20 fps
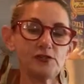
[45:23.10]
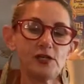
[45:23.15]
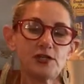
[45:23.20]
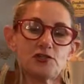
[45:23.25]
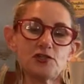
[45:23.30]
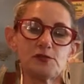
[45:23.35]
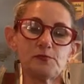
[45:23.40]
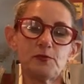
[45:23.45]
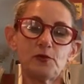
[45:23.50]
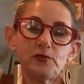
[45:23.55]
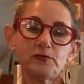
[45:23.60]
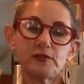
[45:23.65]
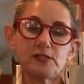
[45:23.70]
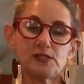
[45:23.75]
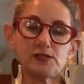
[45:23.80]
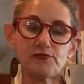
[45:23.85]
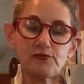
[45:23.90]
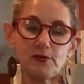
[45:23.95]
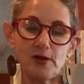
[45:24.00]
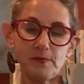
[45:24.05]
I just pulled
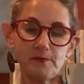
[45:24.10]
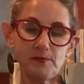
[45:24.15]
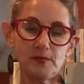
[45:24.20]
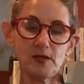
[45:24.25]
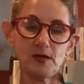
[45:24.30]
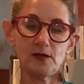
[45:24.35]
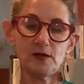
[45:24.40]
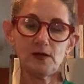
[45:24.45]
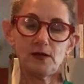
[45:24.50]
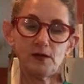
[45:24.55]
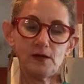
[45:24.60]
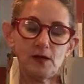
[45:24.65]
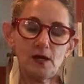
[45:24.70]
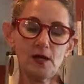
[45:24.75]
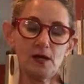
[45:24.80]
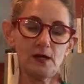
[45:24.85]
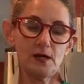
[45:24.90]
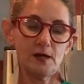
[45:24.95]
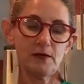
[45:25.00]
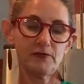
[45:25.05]
this from
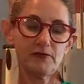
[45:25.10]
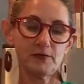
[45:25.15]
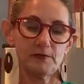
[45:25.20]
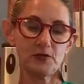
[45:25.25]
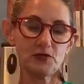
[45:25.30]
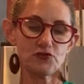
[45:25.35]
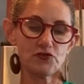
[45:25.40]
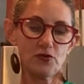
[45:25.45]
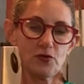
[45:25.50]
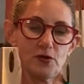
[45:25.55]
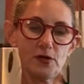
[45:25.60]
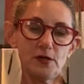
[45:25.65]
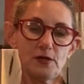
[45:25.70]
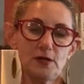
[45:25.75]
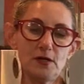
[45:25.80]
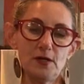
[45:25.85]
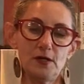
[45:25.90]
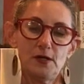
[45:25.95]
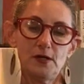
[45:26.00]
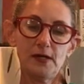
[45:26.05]
the drawer,
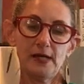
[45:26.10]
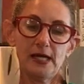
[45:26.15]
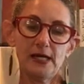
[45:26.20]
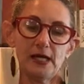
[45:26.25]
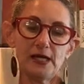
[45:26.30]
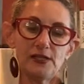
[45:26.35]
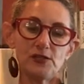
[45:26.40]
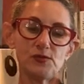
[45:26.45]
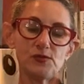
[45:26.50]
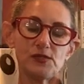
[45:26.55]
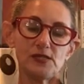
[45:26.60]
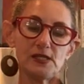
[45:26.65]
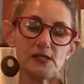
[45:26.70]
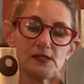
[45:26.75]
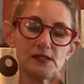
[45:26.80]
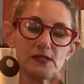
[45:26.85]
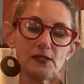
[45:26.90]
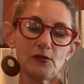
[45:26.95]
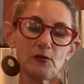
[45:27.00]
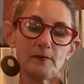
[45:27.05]
and I use
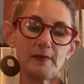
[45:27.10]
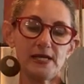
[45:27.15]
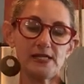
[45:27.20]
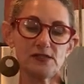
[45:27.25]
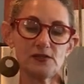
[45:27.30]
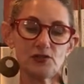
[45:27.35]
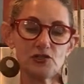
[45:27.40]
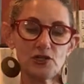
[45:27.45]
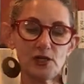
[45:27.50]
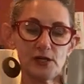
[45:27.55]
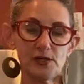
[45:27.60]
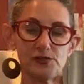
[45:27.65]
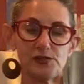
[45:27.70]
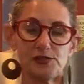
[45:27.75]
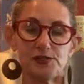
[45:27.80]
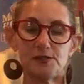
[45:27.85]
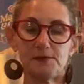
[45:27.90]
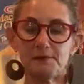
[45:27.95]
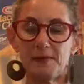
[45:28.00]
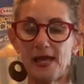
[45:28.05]
these little mason jars
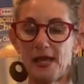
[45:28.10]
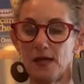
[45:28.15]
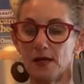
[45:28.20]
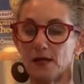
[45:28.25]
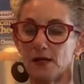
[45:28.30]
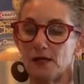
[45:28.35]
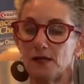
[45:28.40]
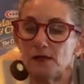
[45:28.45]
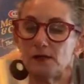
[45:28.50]
to make